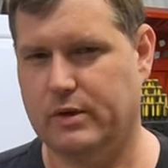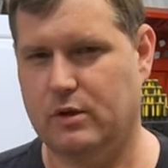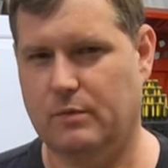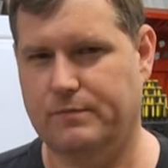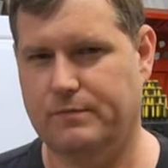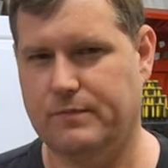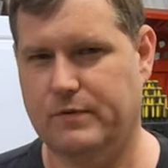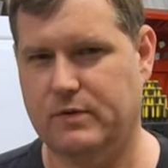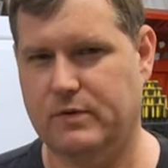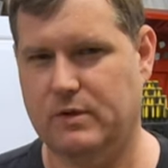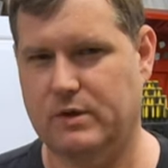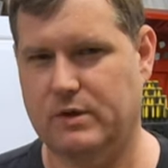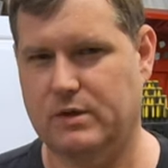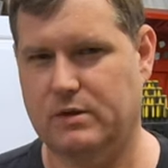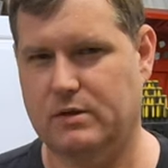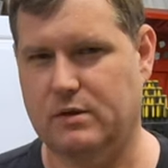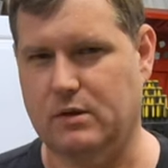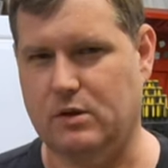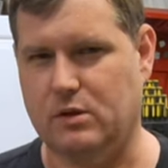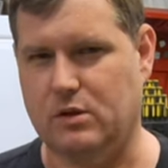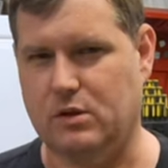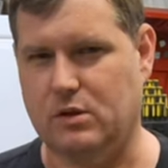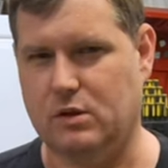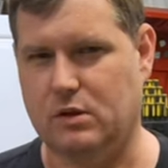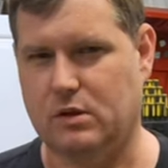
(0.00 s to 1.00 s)
Hopefully
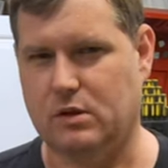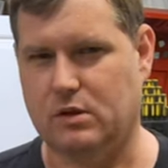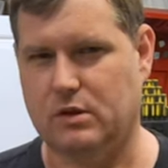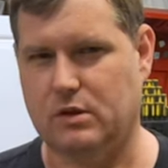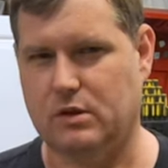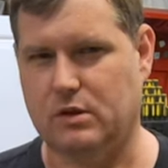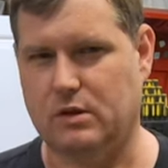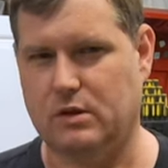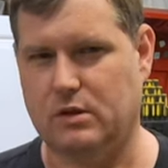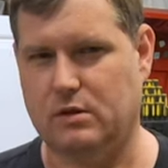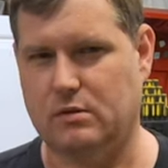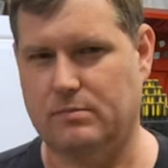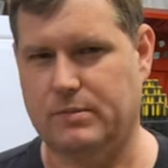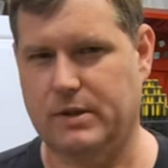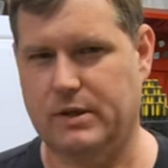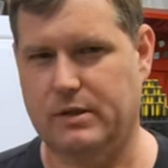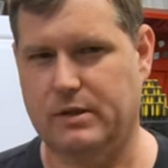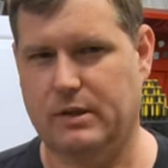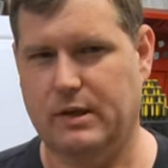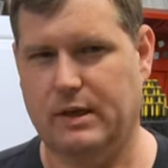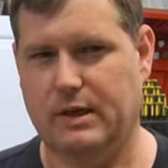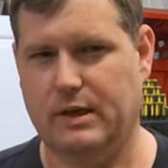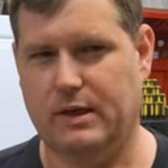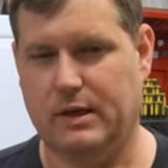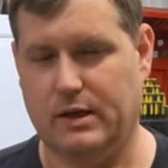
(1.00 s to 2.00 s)
you learned a little bit.
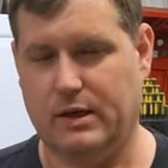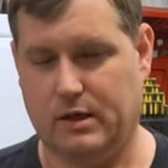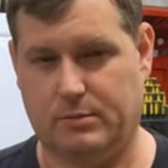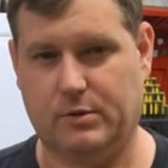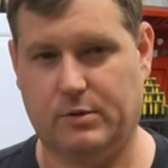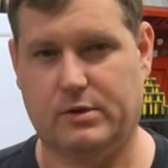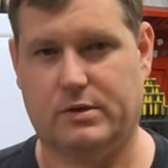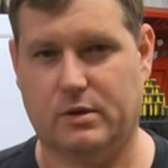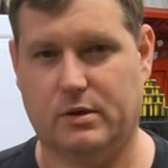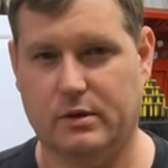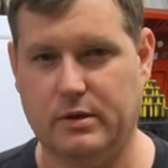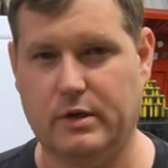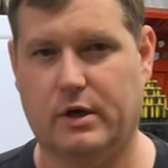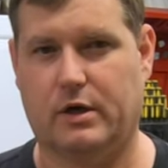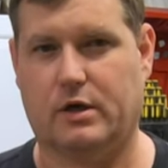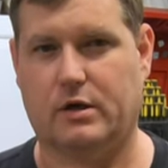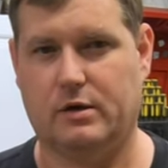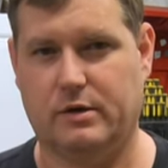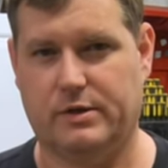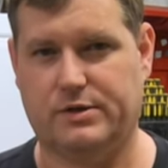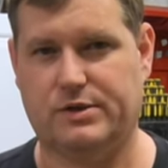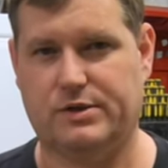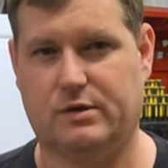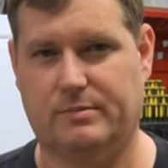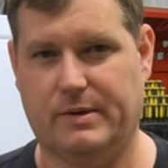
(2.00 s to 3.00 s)
And I'm going to turn the air
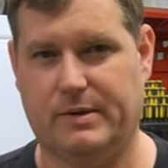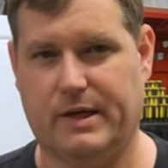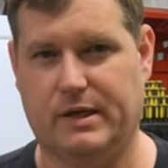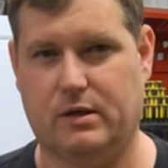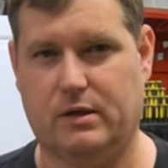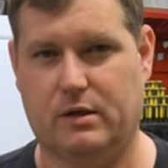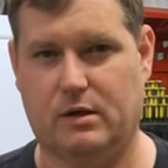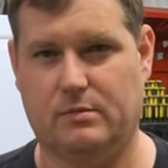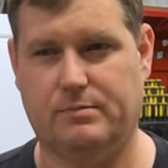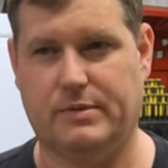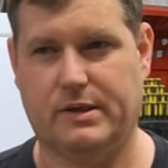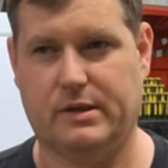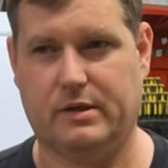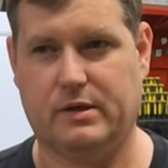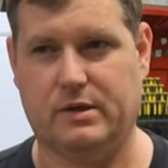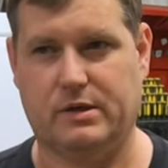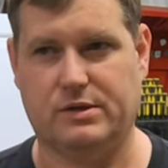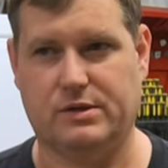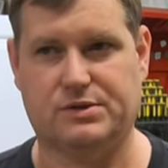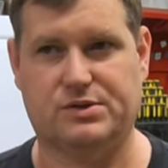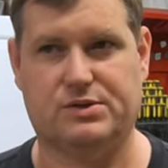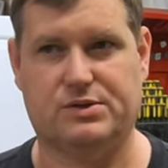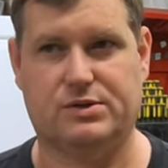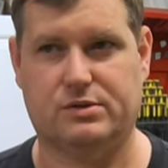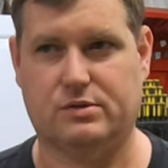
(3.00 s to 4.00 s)
conditioner back on
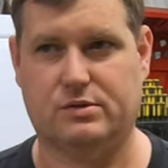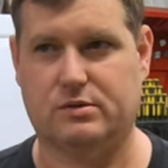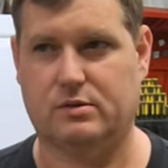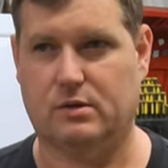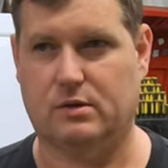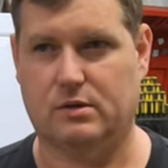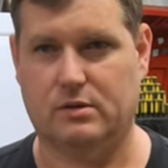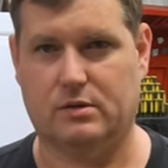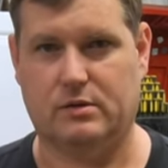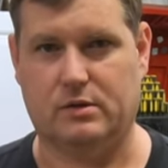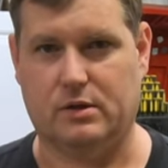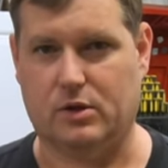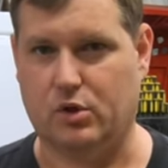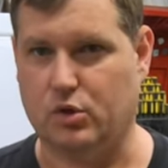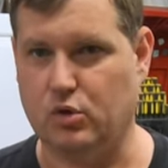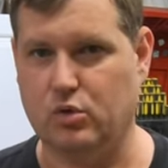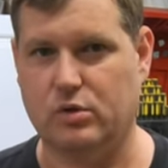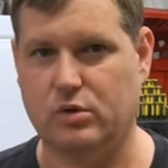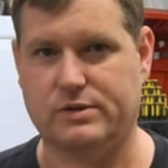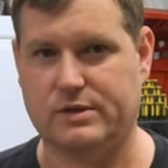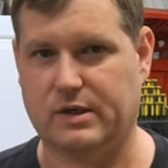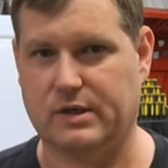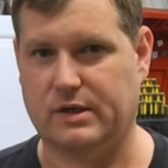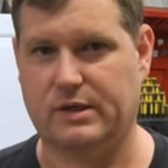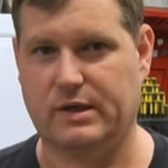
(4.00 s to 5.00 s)
because the
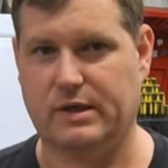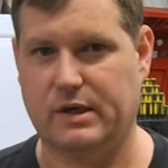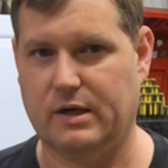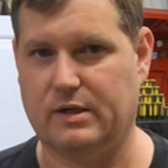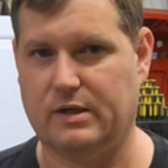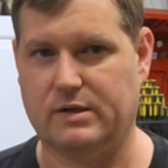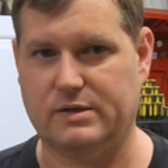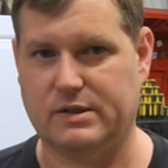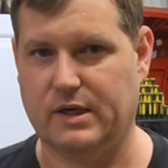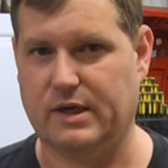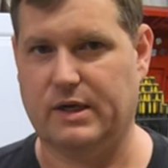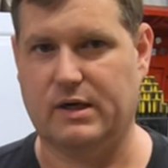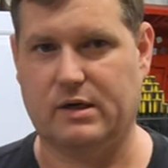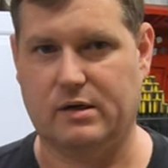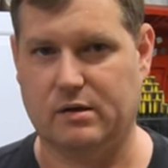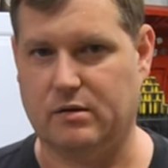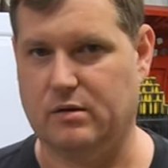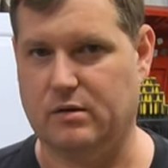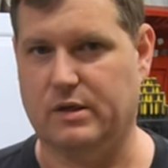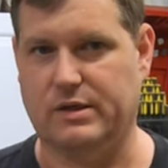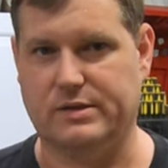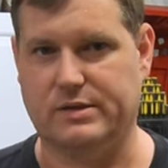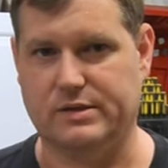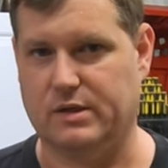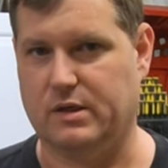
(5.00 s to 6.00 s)
coolest I can get it is 80
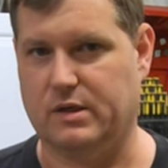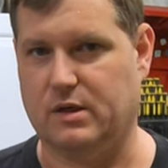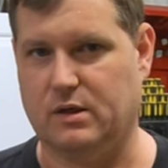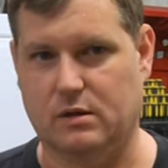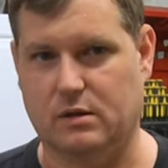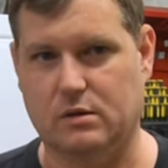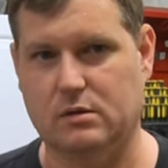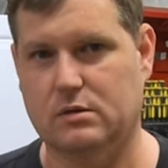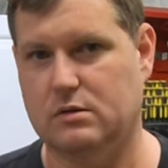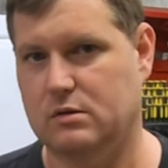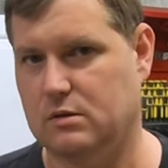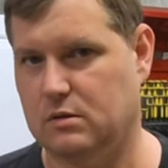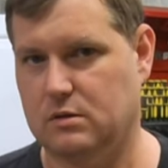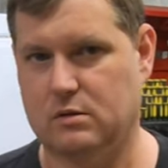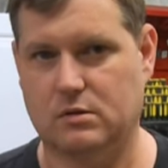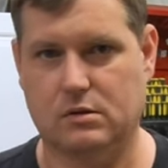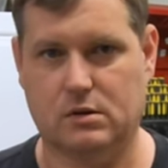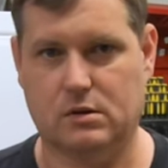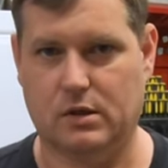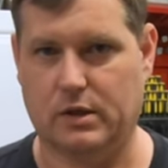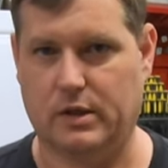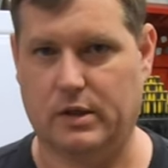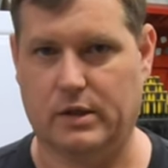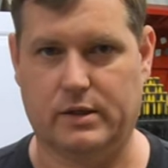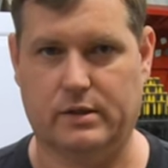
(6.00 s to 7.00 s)
degrees in here.
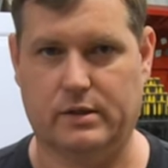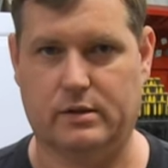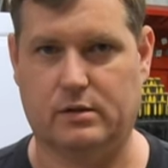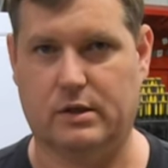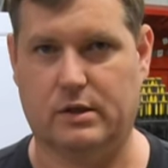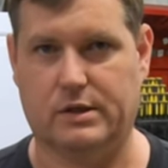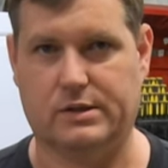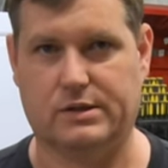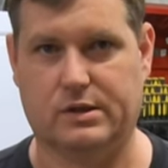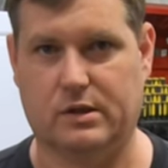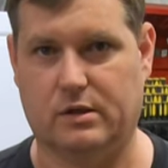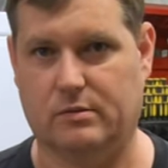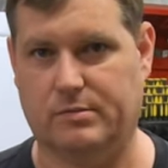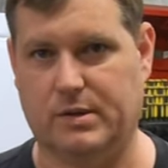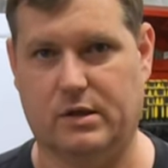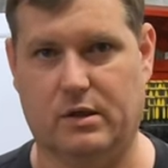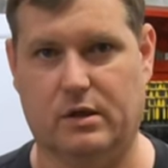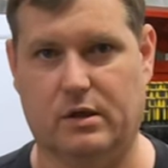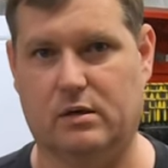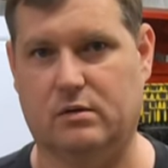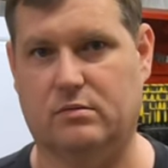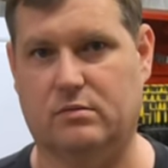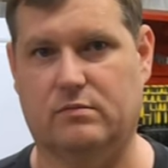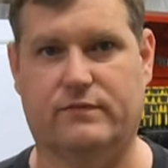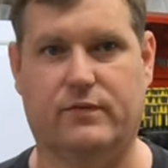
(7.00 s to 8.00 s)
And it's going to be
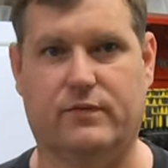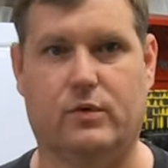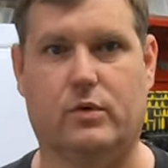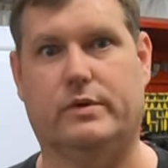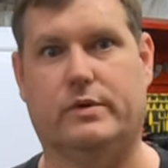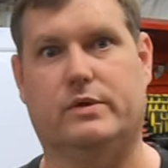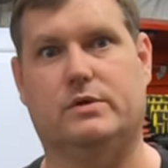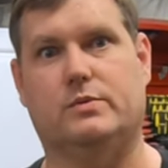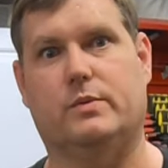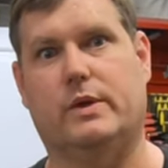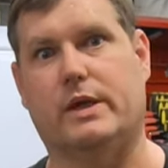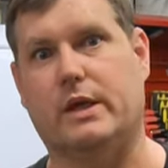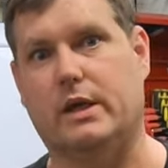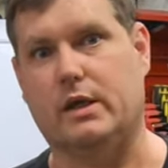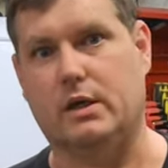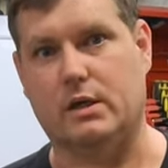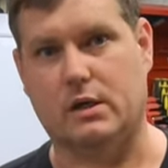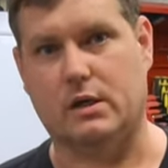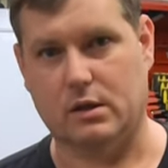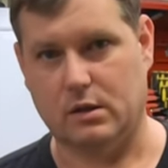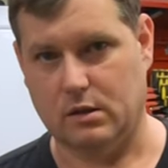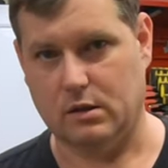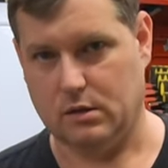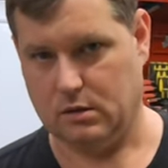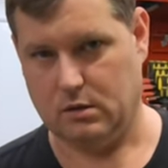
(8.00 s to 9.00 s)
104 this weekend.
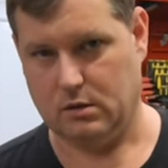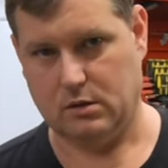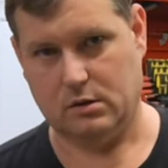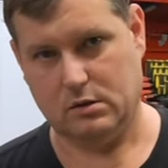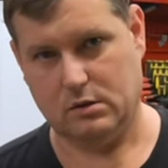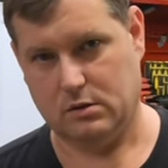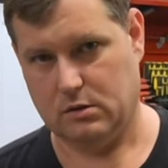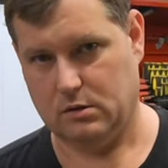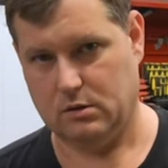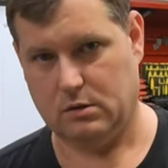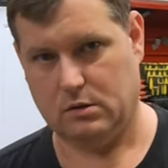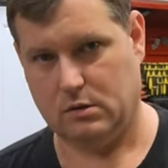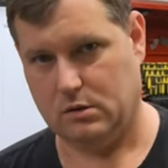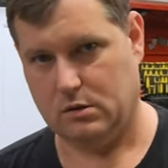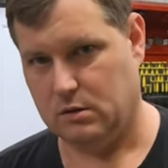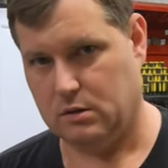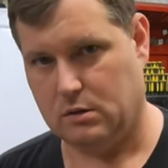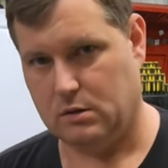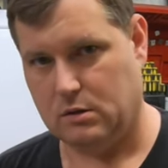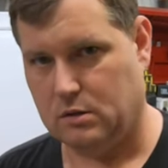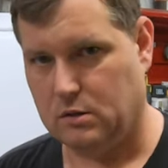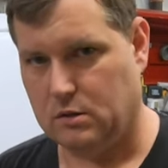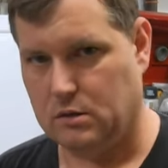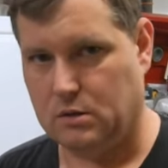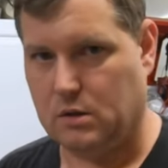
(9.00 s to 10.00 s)

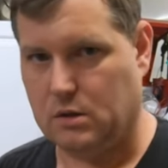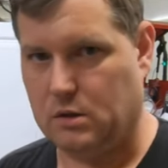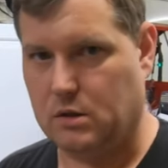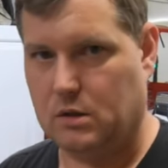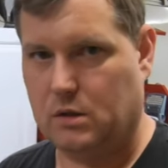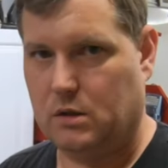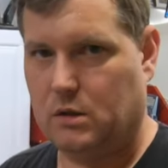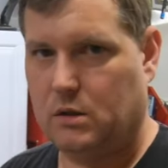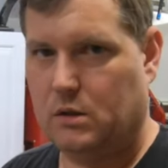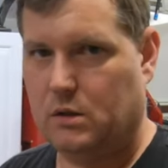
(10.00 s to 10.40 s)
Ugh.